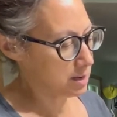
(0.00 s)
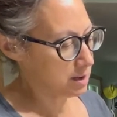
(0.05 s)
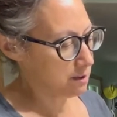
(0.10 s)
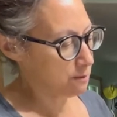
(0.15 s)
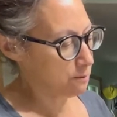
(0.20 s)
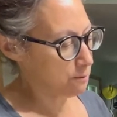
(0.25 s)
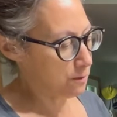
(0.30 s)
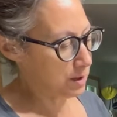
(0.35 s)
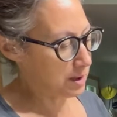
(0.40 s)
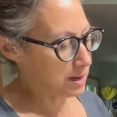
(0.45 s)

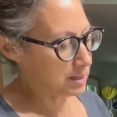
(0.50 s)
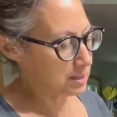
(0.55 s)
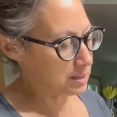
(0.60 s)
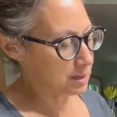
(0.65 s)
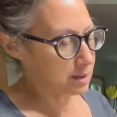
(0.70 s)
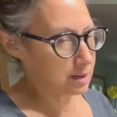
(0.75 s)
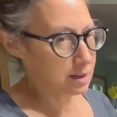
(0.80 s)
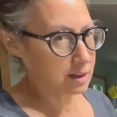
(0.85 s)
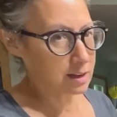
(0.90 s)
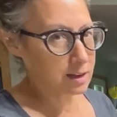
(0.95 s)
faint,
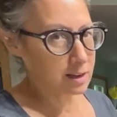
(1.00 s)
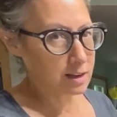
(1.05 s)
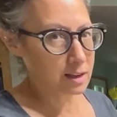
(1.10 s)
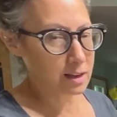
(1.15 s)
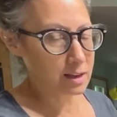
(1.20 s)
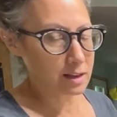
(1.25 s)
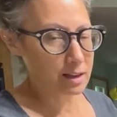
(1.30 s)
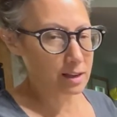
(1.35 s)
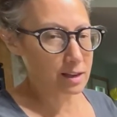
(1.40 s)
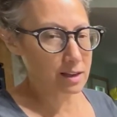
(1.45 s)

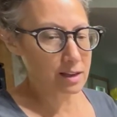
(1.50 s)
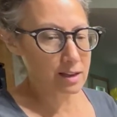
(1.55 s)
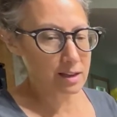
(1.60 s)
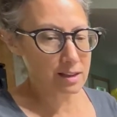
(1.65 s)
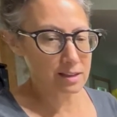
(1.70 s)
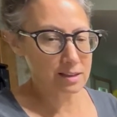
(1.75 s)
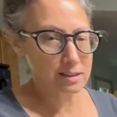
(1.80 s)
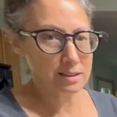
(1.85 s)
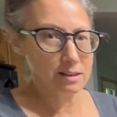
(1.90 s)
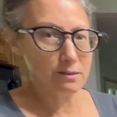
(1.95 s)

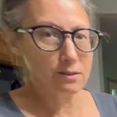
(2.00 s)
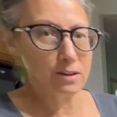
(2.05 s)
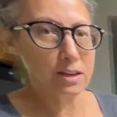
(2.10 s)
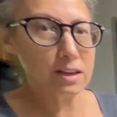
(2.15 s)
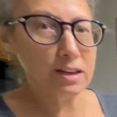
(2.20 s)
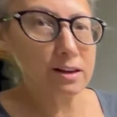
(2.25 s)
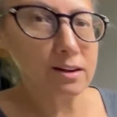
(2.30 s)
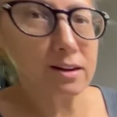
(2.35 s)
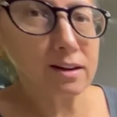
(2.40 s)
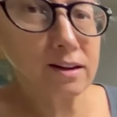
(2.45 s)
let's see if you can
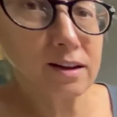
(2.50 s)
hear it,